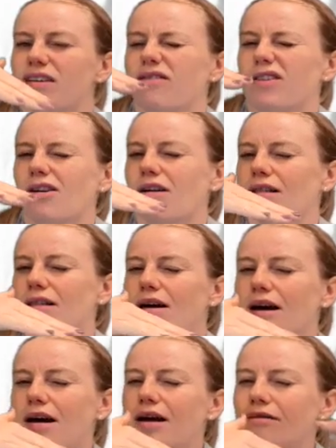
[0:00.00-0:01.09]
if they're on a
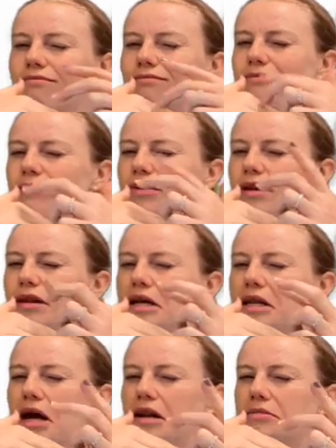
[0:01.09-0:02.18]
line, what are
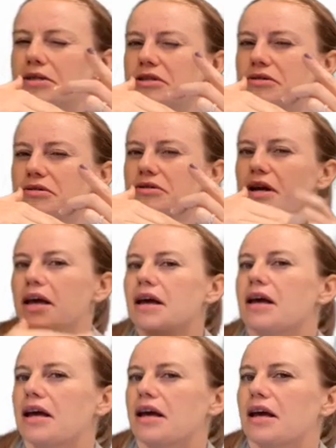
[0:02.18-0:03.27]
they going to add up to?
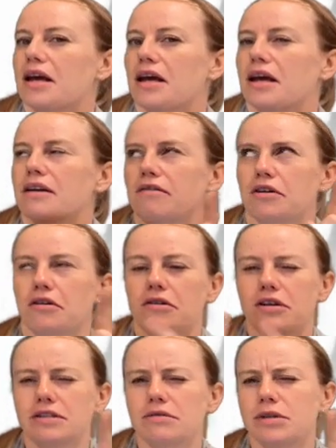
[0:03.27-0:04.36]
And if they're
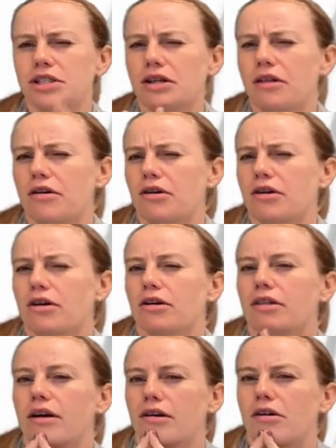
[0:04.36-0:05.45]
across from each
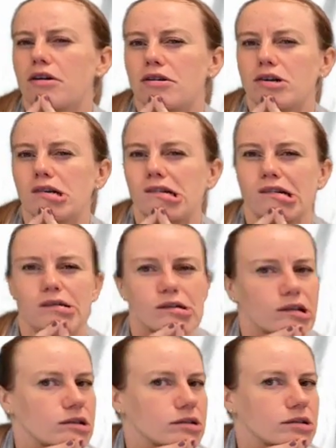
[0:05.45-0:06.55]
other, they
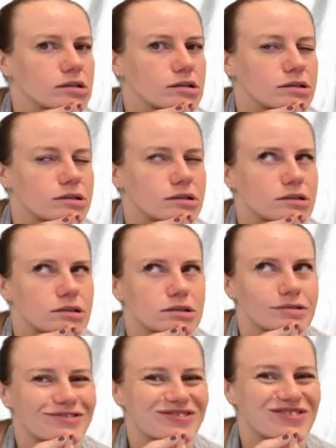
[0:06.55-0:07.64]
are
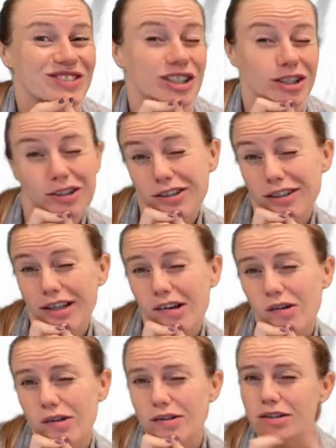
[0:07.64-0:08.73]
vertical
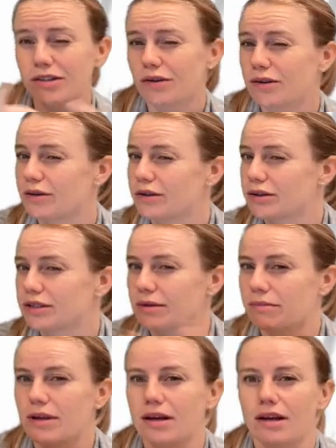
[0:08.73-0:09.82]
angles. So
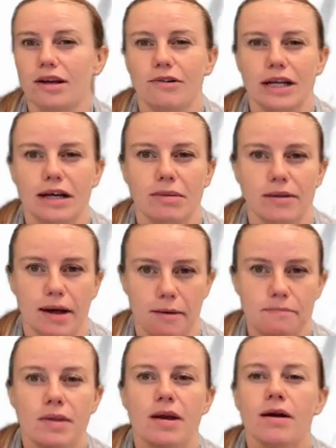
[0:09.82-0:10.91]
there's something unique about
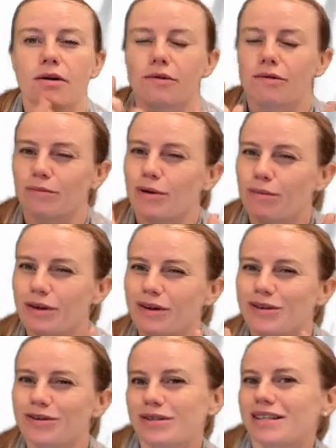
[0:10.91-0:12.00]
that. Remember
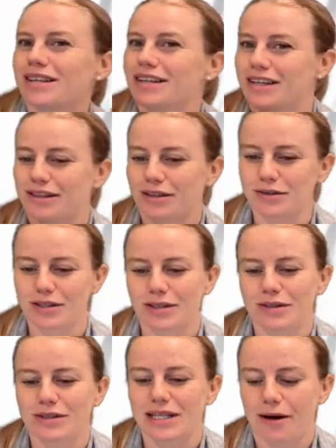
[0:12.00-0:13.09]
those, get
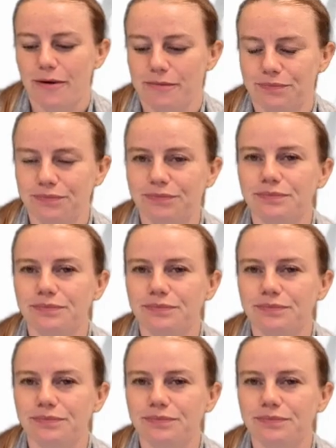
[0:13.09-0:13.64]
those notes out.